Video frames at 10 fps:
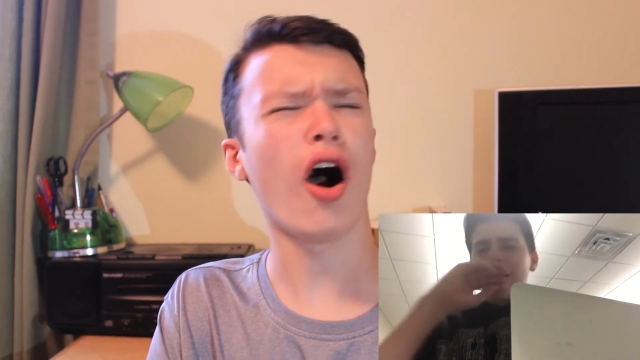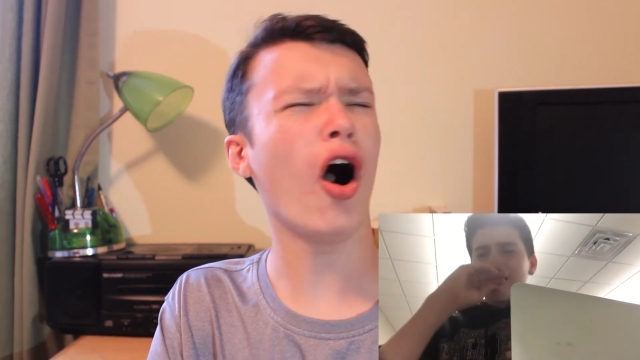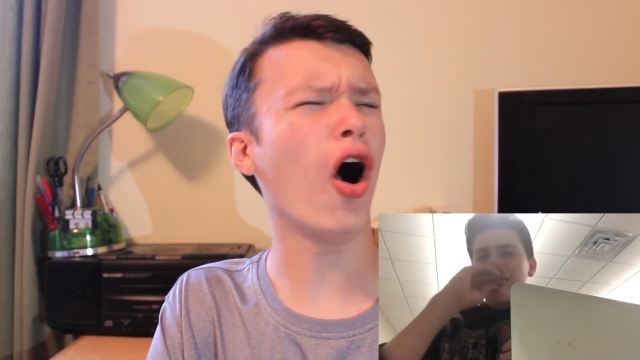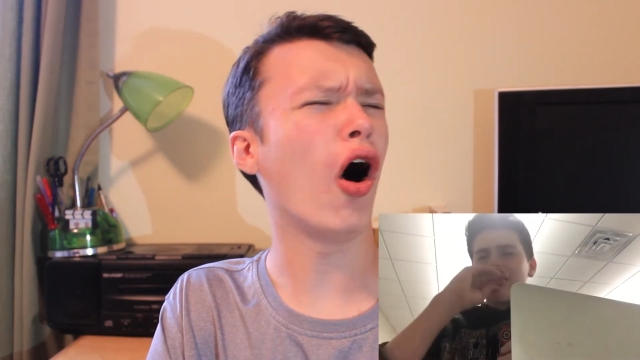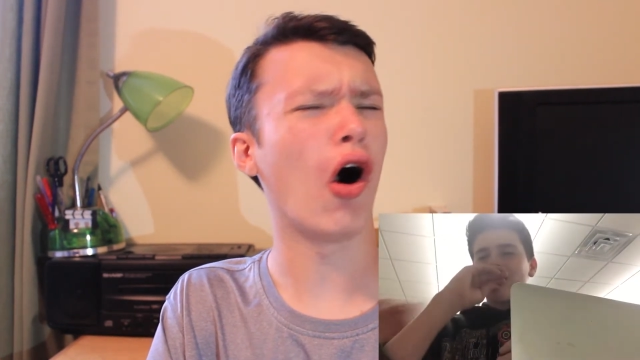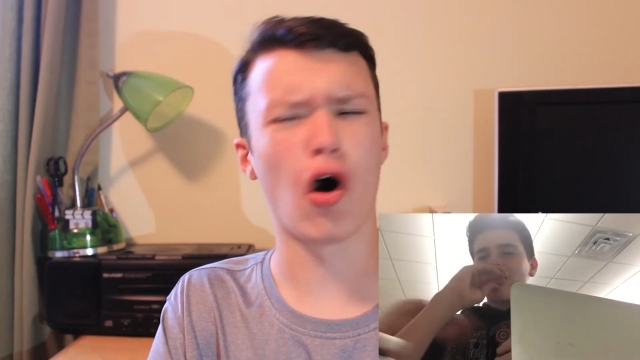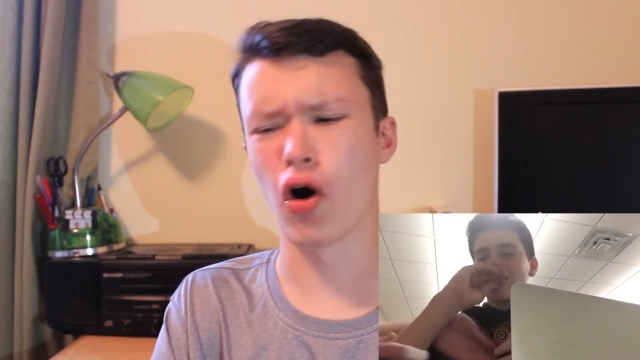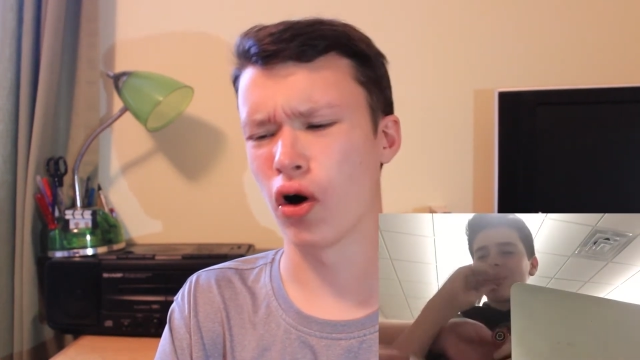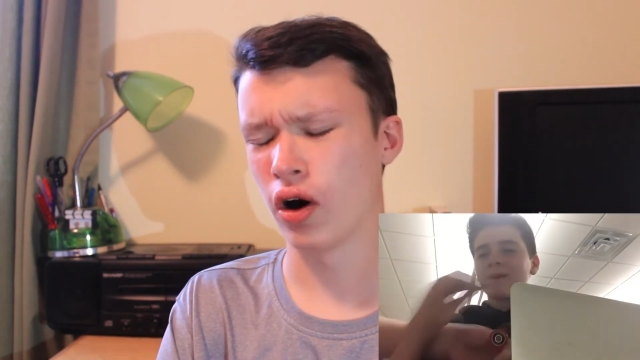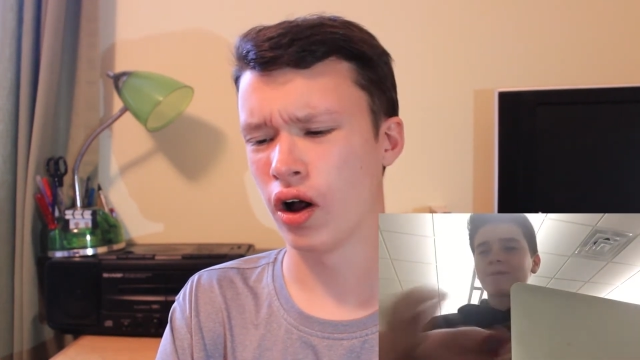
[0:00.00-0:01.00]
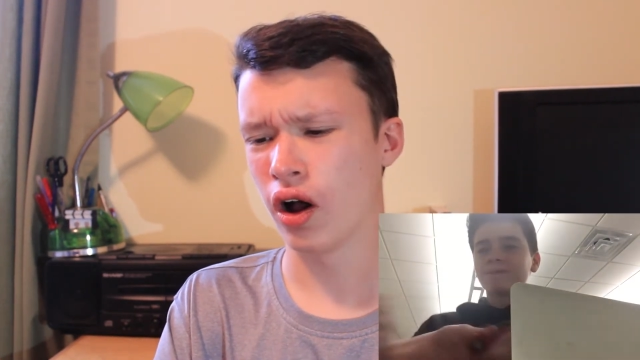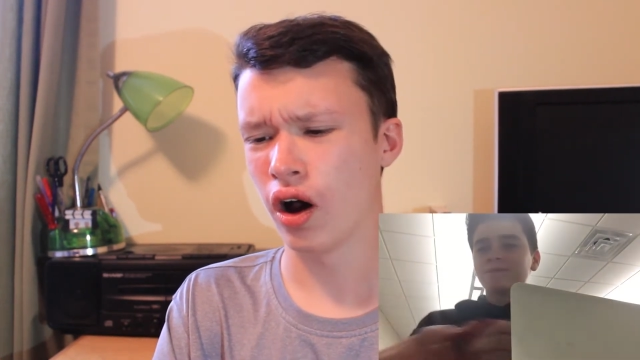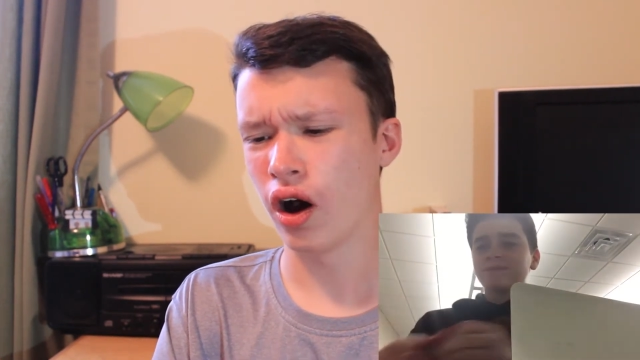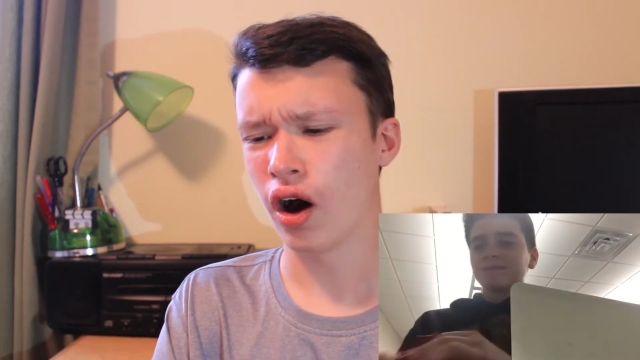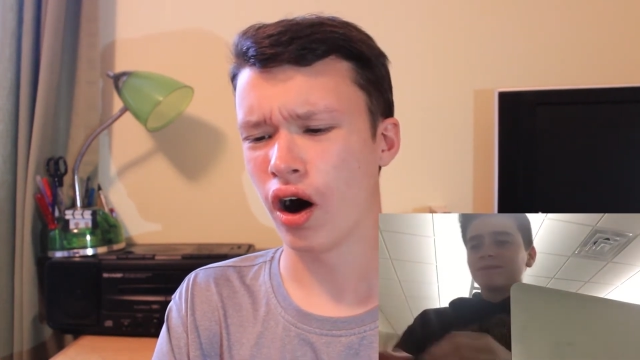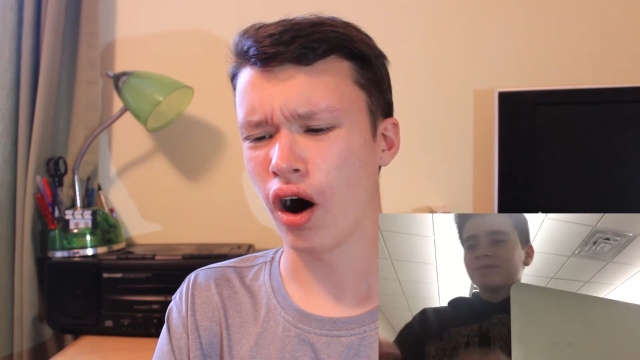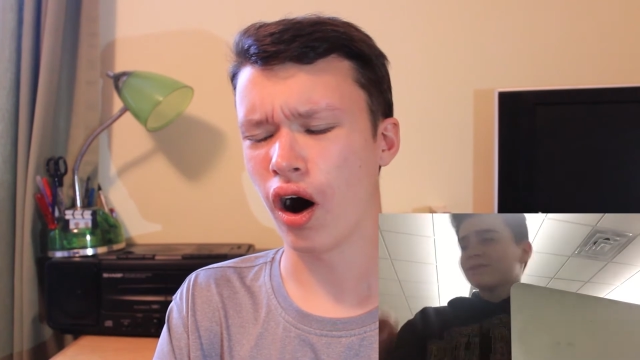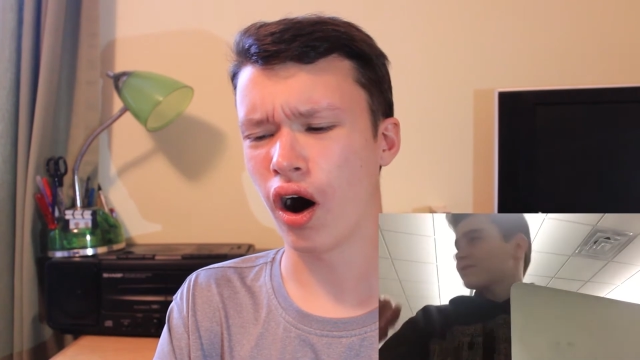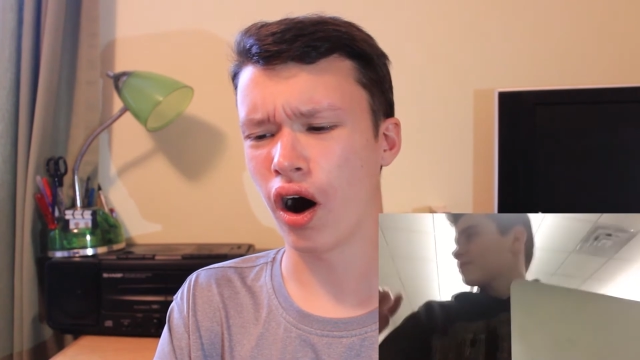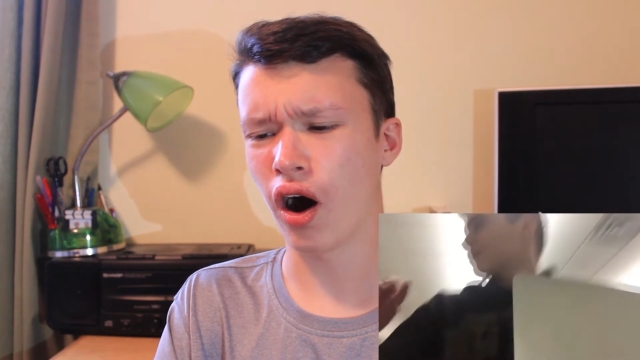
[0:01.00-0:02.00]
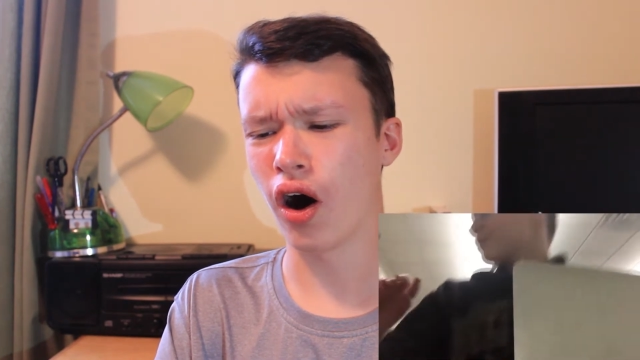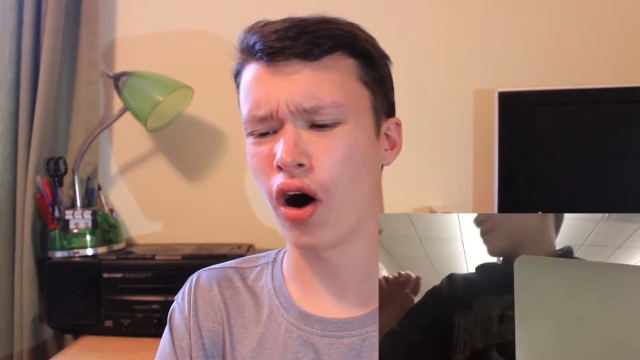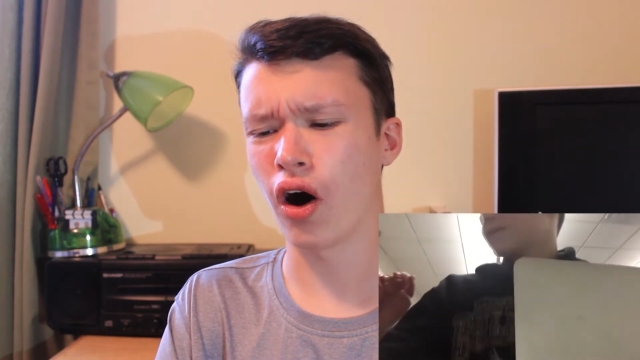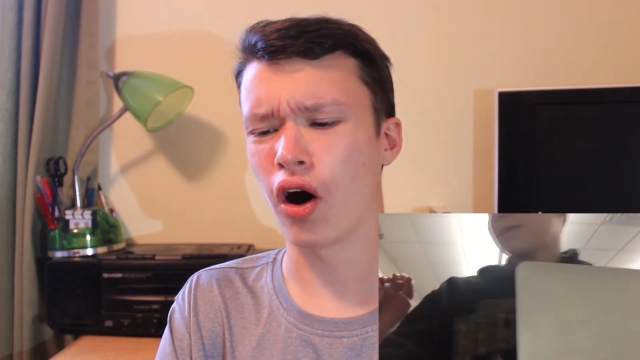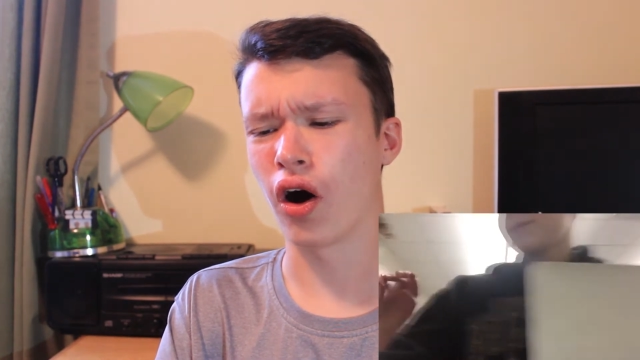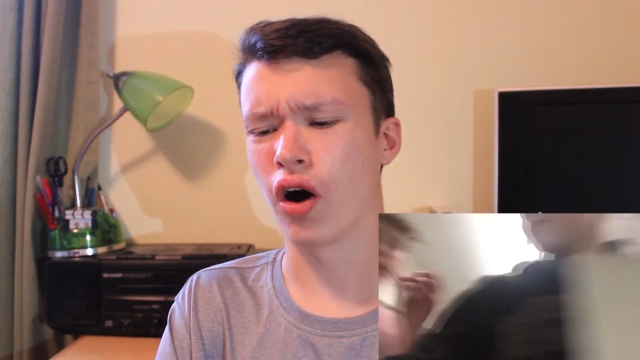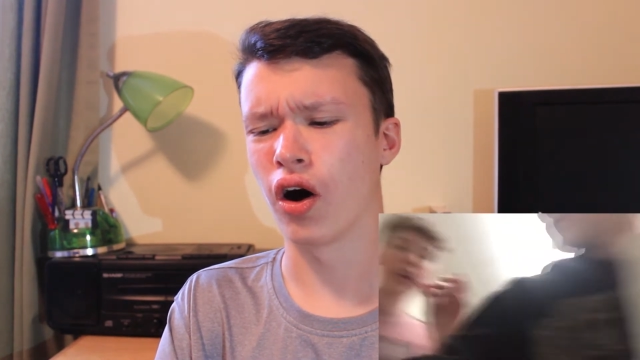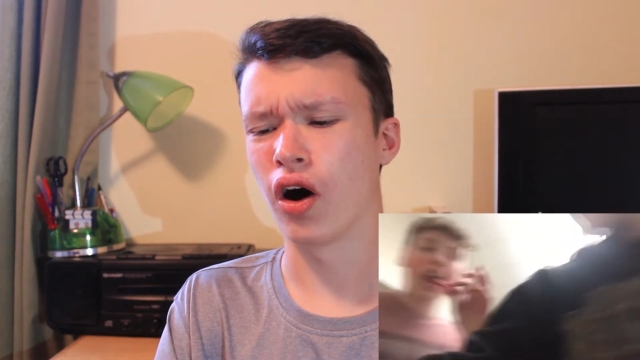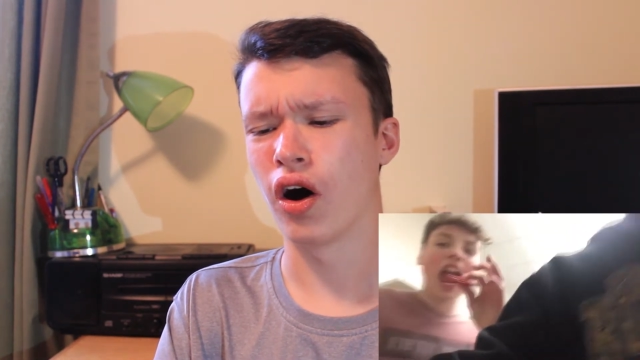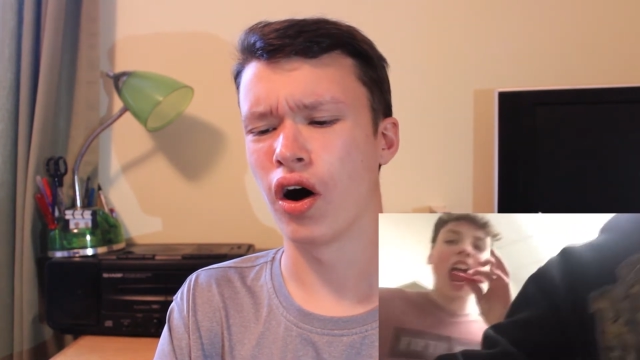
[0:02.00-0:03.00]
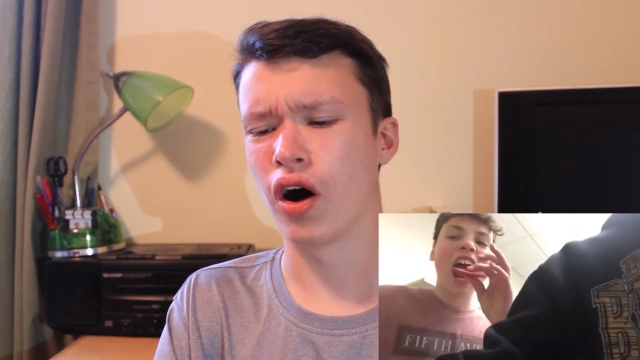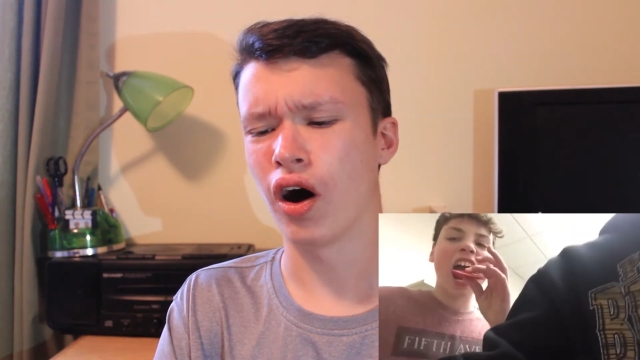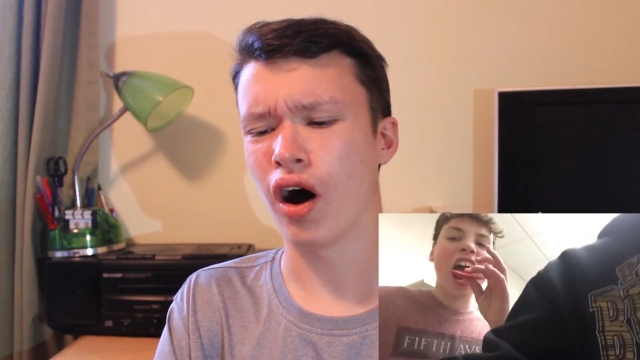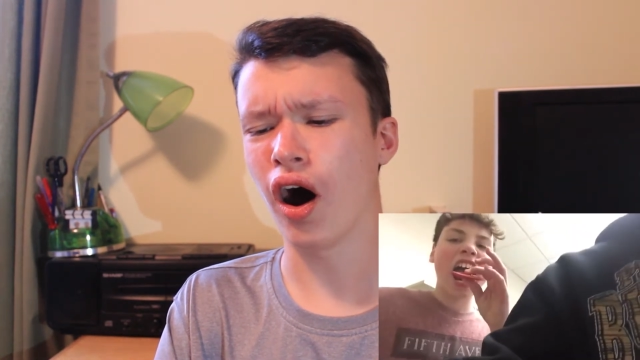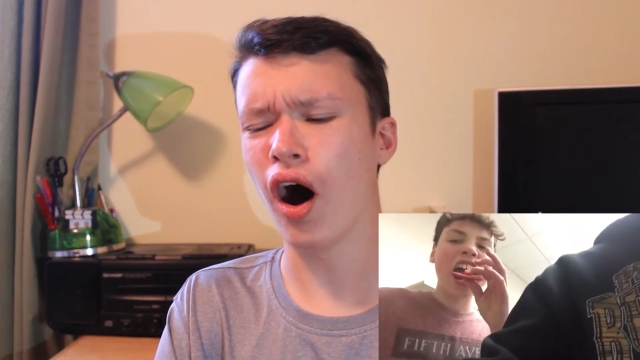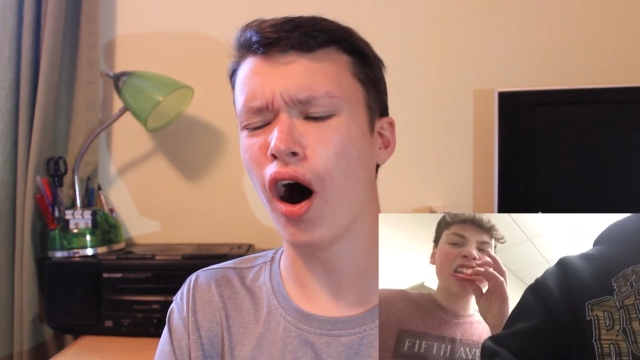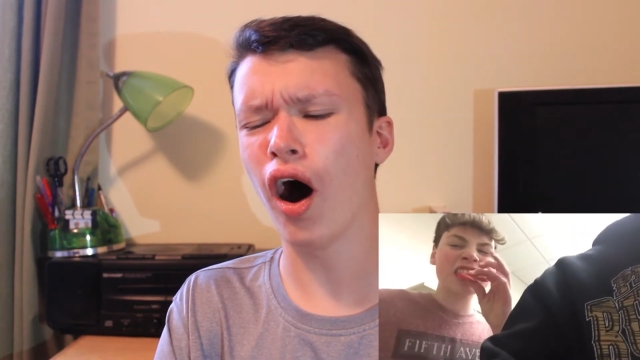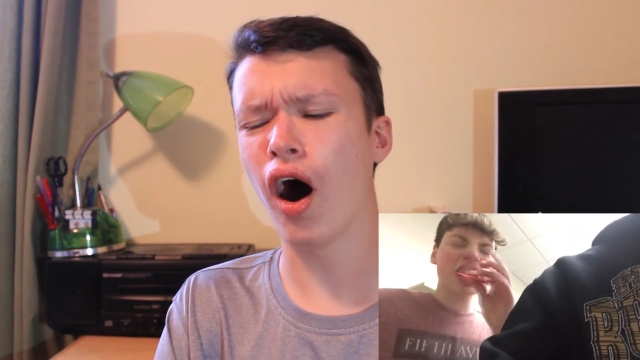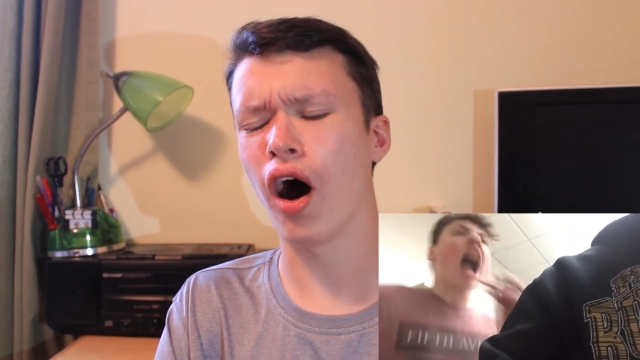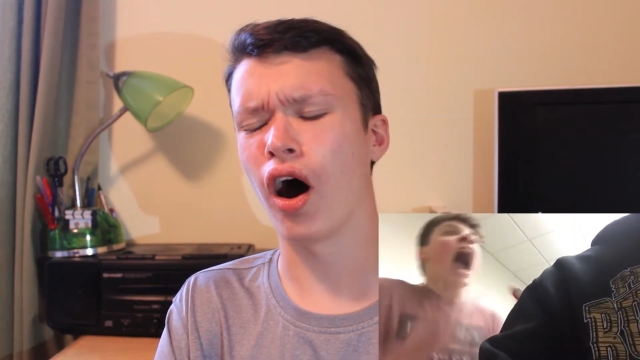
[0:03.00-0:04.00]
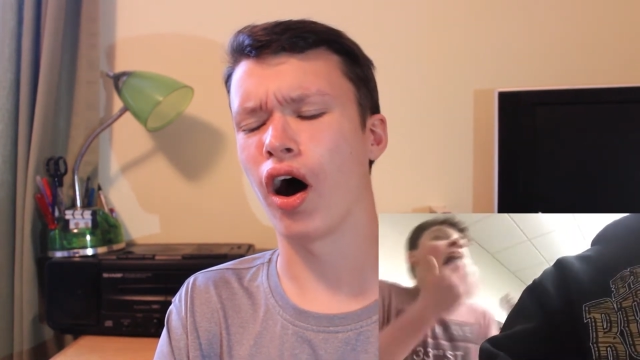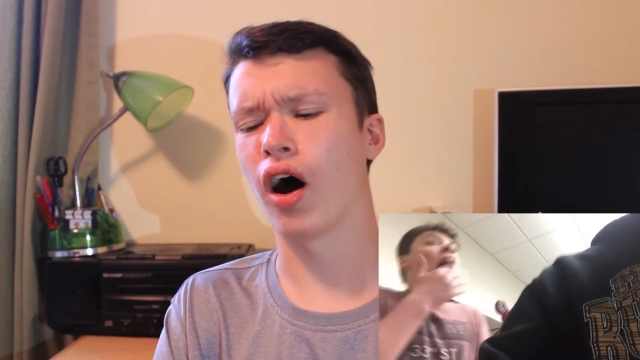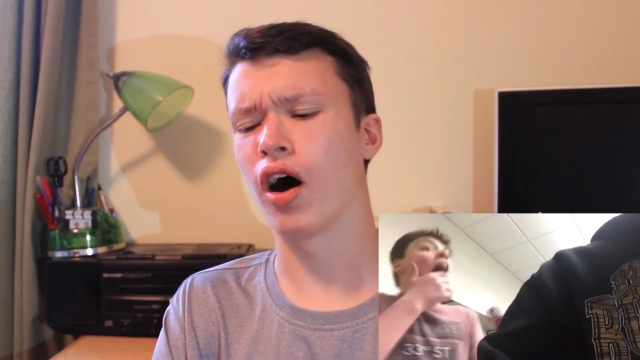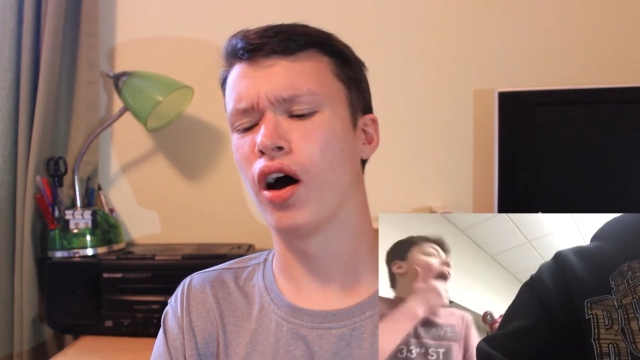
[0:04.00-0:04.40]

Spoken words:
Oh. Oh. Oh.